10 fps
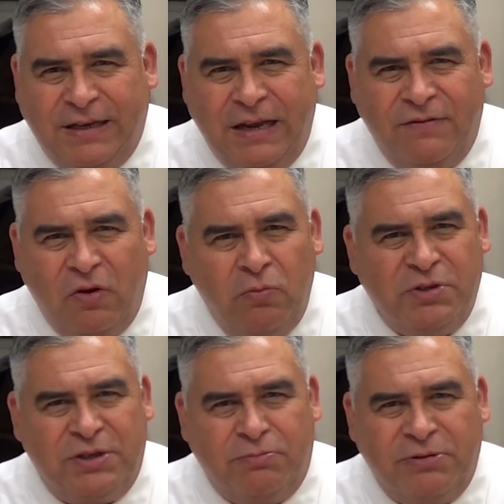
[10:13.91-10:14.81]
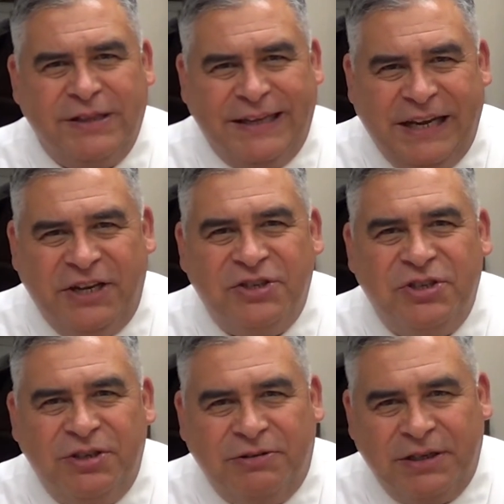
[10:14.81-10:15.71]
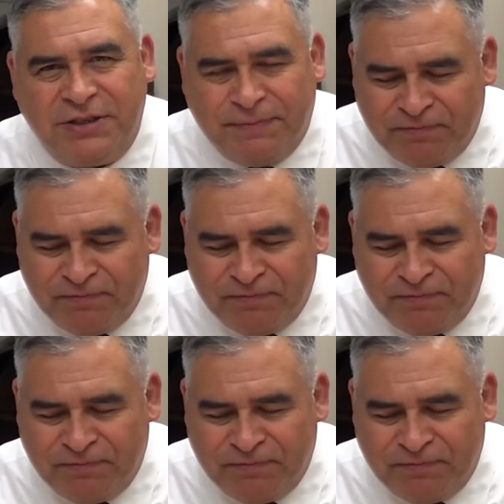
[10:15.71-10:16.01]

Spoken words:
kind of almost a brittle edge to it.